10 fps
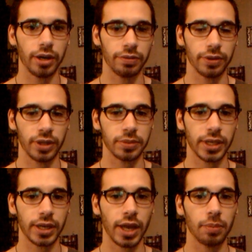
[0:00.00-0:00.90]
for them to
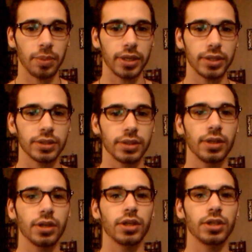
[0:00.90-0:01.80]
inhabit
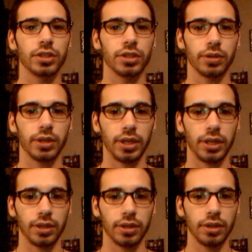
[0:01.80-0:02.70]

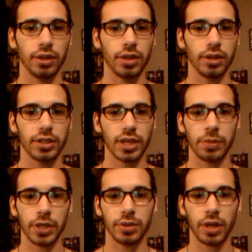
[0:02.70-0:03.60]
during the time
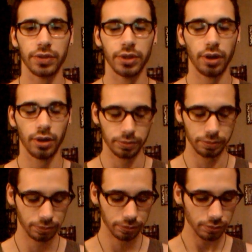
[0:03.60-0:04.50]
that you have the doll.
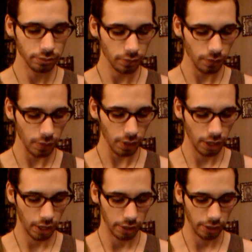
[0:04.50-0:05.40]

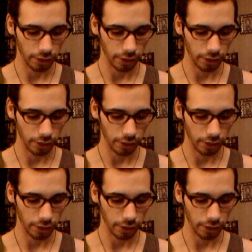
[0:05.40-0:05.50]
And